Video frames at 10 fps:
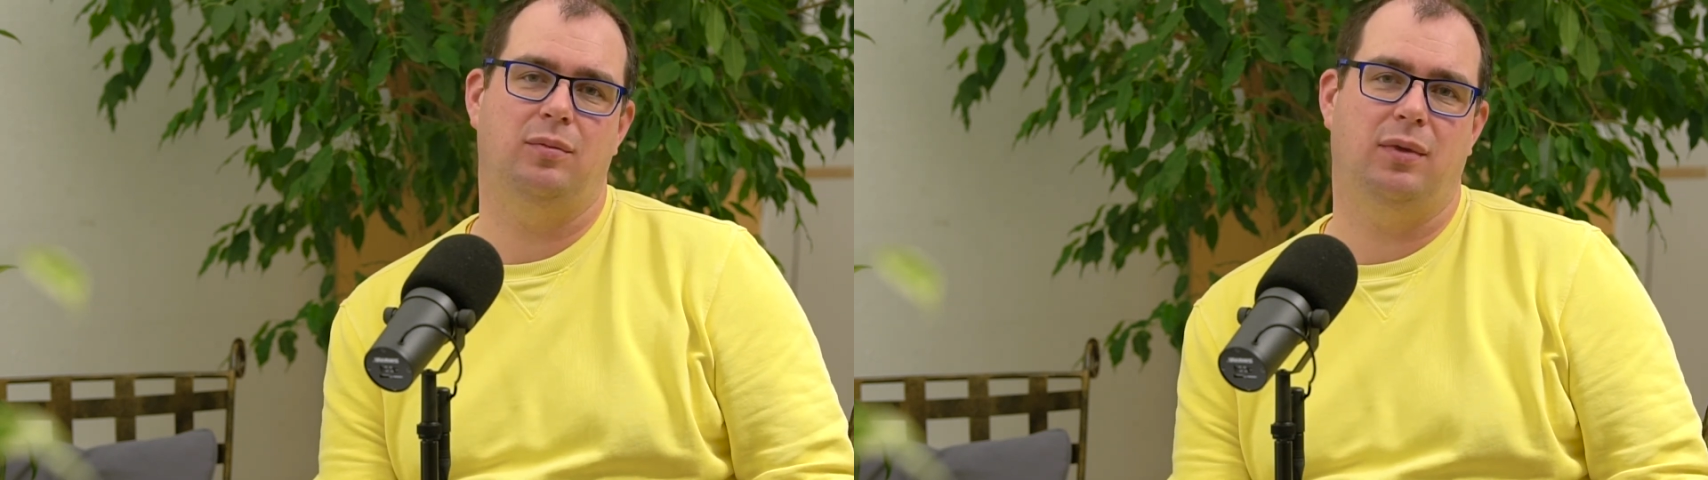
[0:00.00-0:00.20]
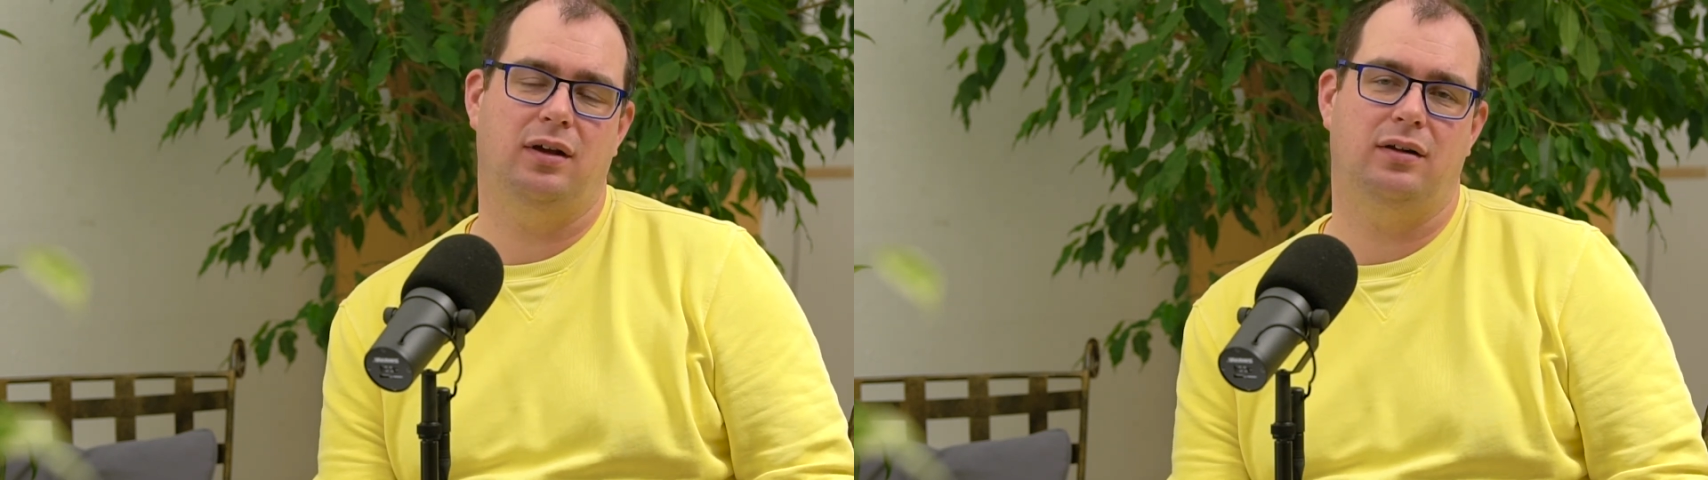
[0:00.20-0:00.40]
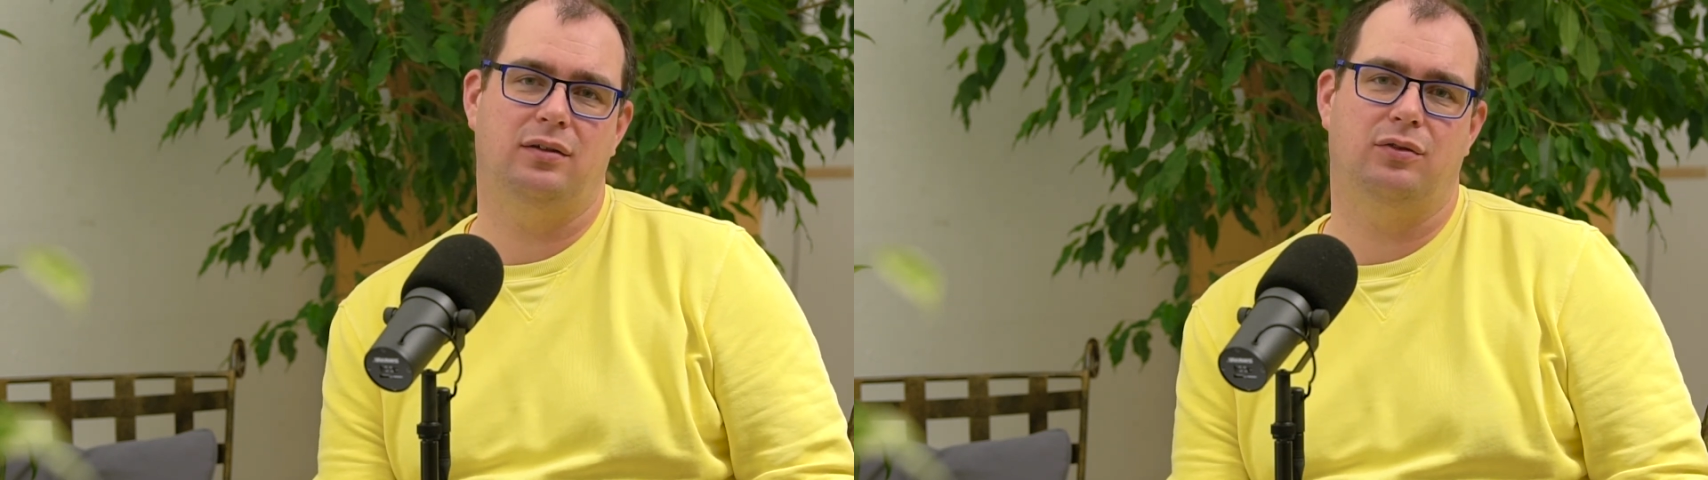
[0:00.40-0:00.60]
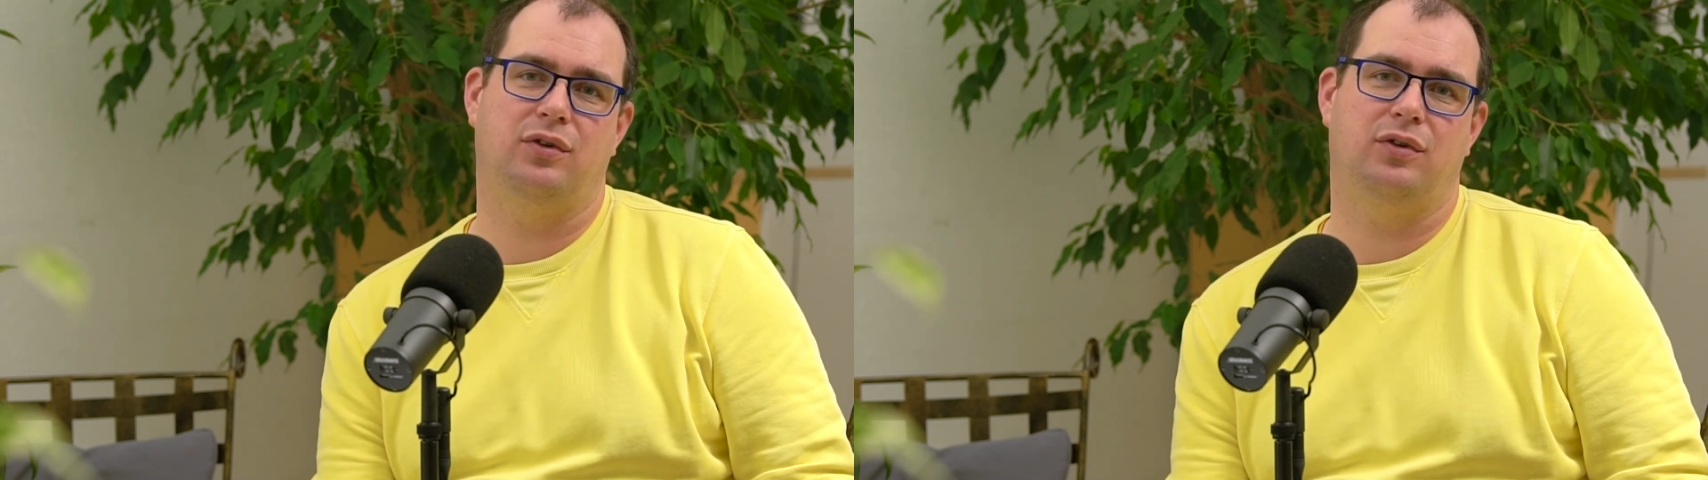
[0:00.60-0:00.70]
email to